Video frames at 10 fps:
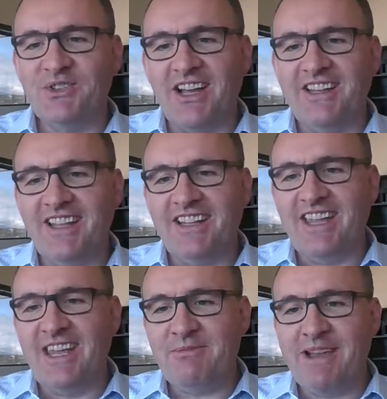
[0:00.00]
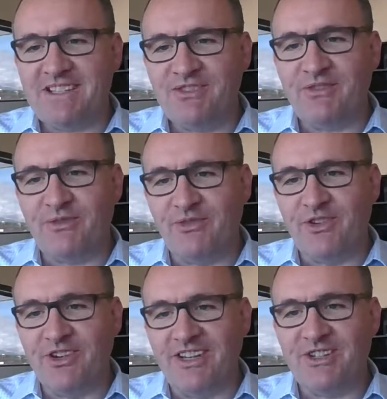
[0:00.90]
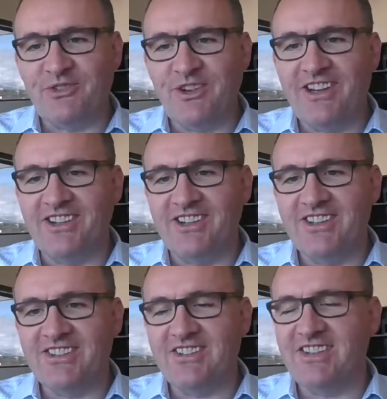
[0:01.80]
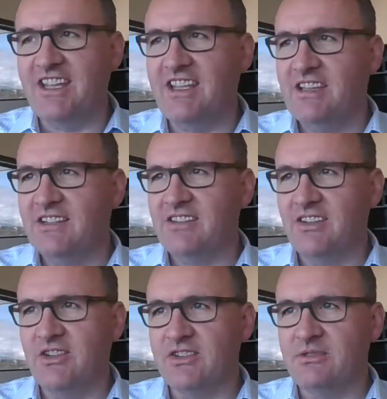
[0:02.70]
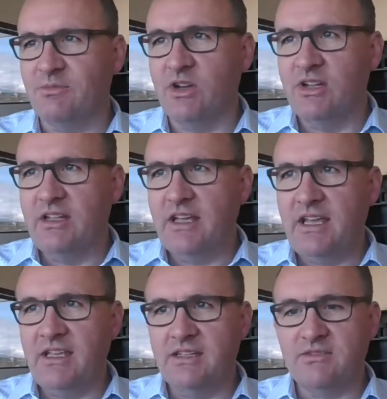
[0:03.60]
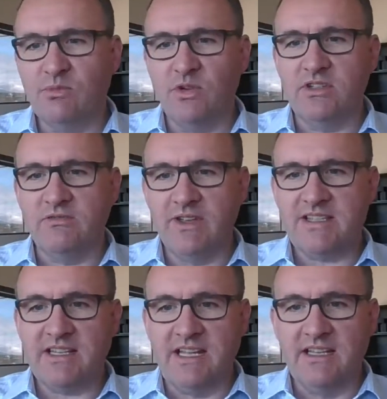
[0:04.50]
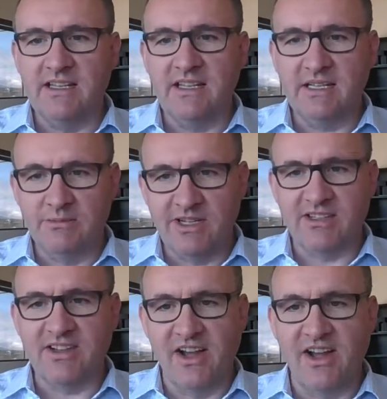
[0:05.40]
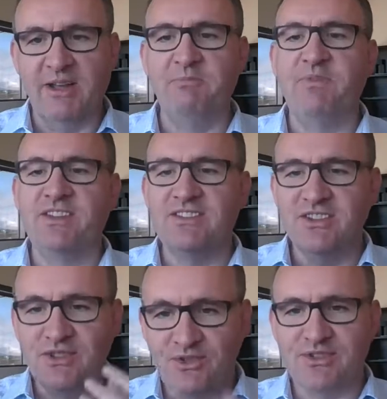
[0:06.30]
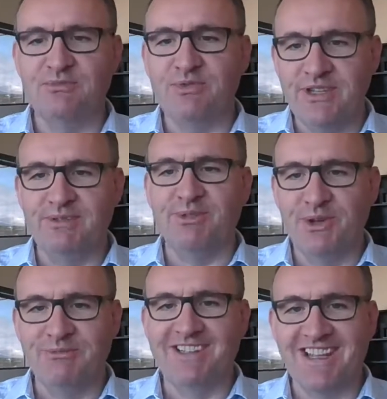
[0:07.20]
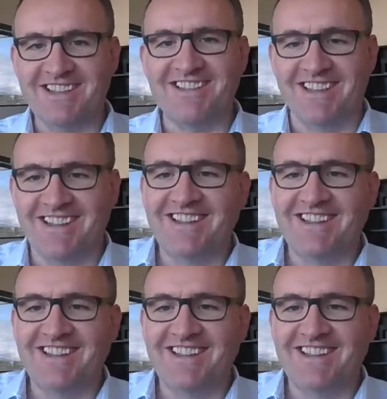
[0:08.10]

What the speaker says: I think the key message for an integrator is to say to the customer, "Hey, it's worth investing a little bit of time to do some pre-deployment testing."